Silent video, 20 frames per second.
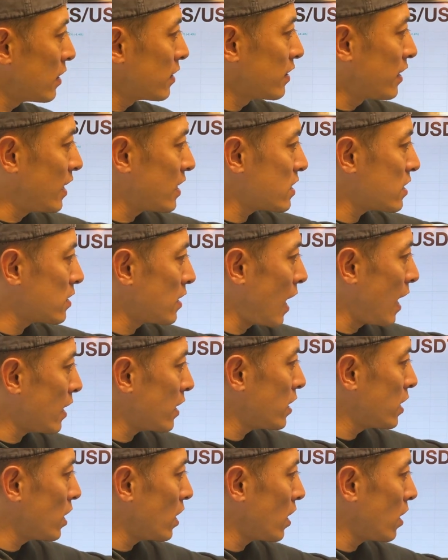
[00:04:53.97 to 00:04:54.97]
This line
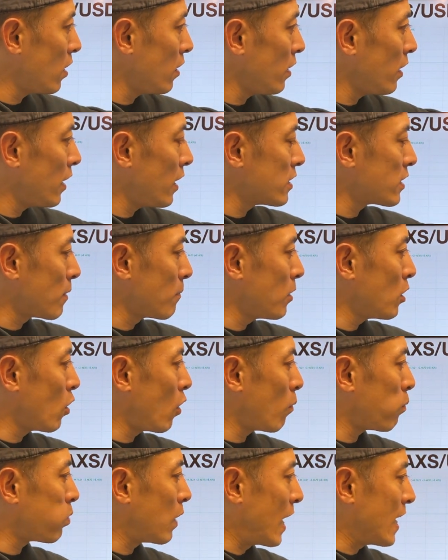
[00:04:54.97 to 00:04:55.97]
here is a
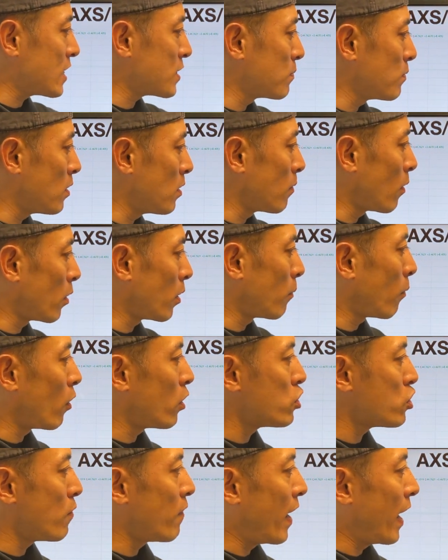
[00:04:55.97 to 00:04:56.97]
middle price move of the
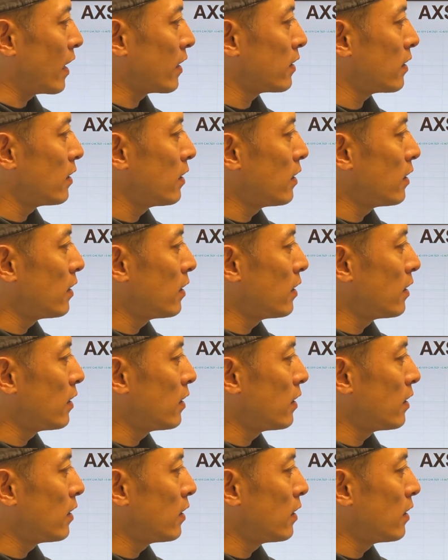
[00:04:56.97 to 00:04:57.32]
Bollinger Band.